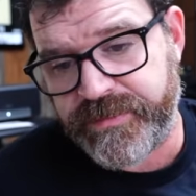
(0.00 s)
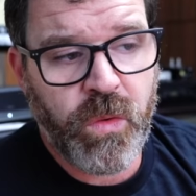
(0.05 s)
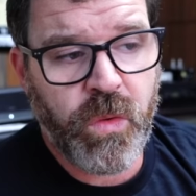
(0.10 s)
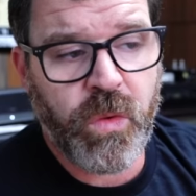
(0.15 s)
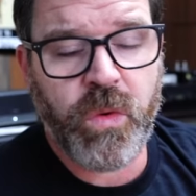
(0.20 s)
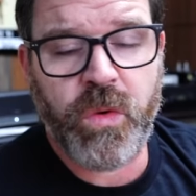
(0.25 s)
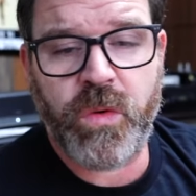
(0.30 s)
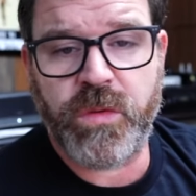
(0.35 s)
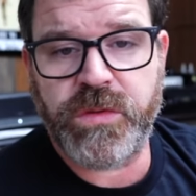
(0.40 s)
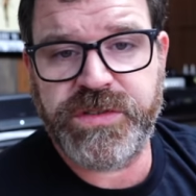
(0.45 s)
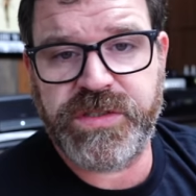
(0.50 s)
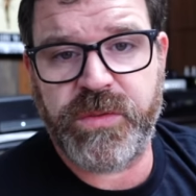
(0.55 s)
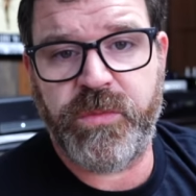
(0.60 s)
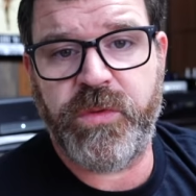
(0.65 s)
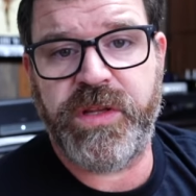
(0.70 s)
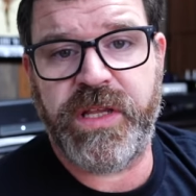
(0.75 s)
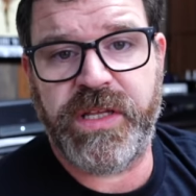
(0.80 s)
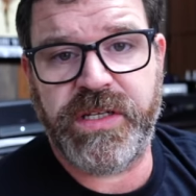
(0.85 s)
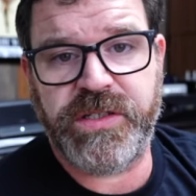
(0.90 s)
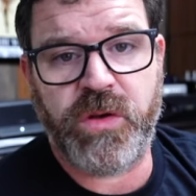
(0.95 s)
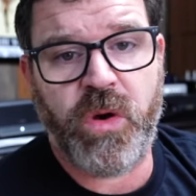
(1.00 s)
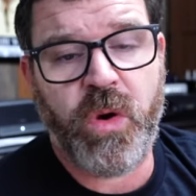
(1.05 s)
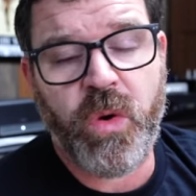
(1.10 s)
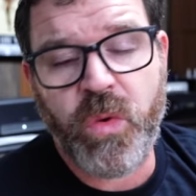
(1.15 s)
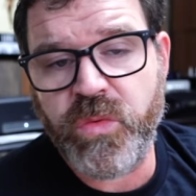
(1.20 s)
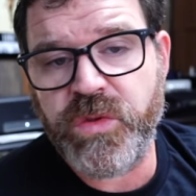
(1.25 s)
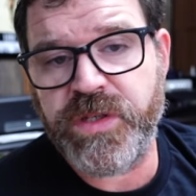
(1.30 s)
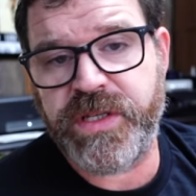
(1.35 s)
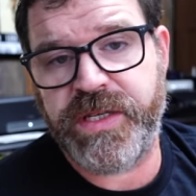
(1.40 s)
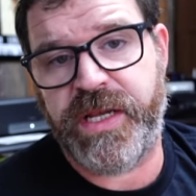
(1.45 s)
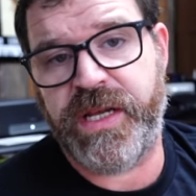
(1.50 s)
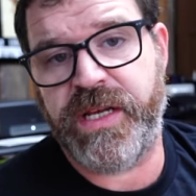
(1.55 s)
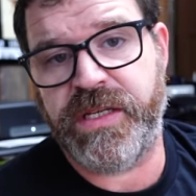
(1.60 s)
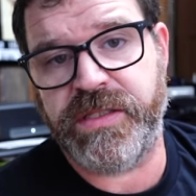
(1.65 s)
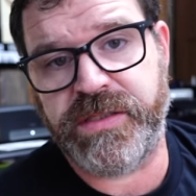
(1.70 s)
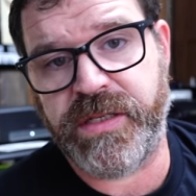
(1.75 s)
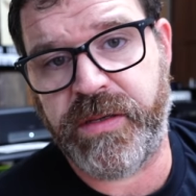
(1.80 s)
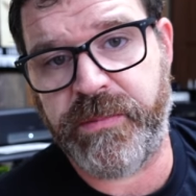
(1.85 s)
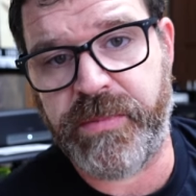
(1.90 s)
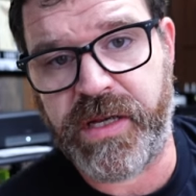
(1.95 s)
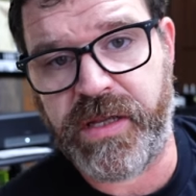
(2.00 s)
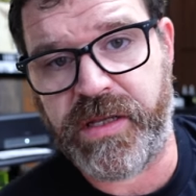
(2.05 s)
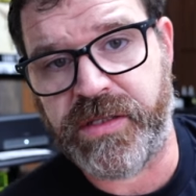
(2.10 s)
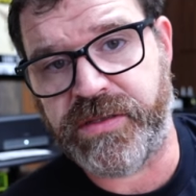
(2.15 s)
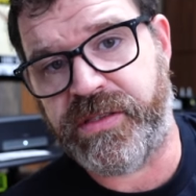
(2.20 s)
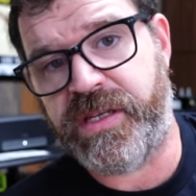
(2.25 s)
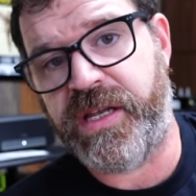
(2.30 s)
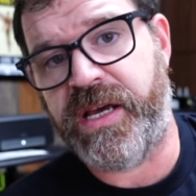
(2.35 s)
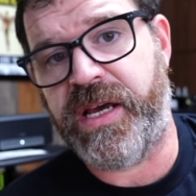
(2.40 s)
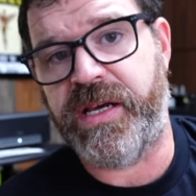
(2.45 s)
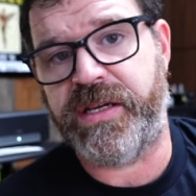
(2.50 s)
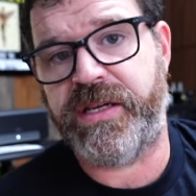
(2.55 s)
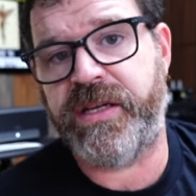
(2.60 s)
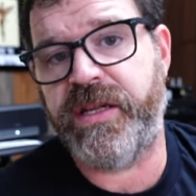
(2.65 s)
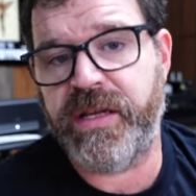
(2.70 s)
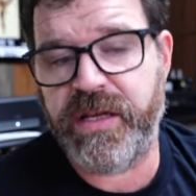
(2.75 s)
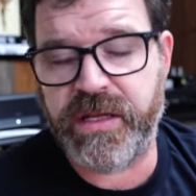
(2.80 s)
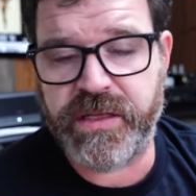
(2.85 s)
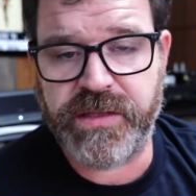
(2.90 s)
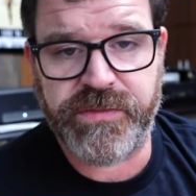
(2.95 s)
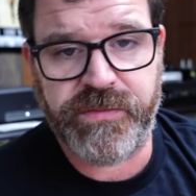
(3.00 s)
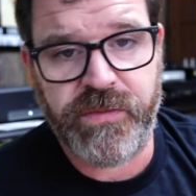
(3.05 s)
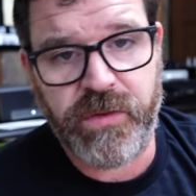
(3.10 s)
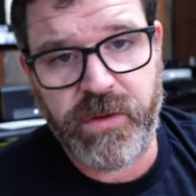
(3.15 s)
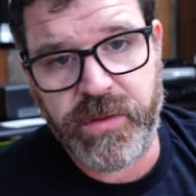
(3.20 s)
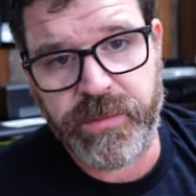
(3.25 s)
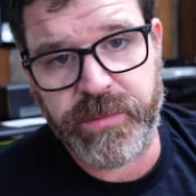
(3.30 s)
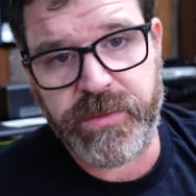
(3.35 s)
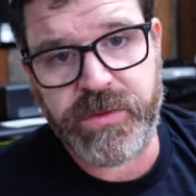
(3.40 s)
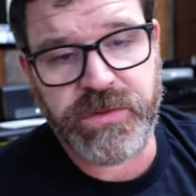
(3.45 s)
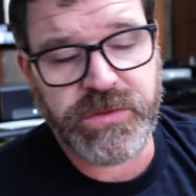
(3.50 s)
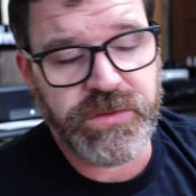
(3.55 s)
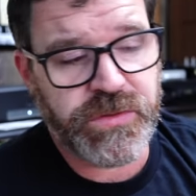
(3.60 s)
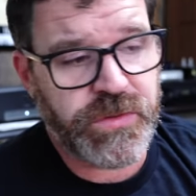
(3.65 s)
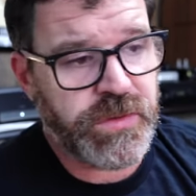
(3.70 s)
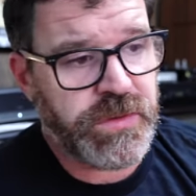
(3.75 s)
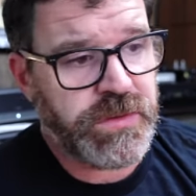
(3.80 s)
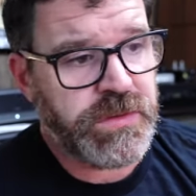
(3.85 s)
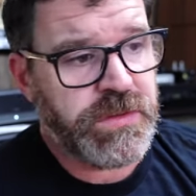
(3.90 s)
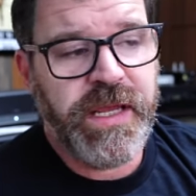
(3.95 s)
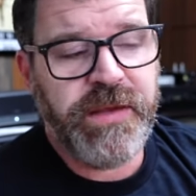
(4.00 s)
Or someone that only has a balanced DAC and has volume control.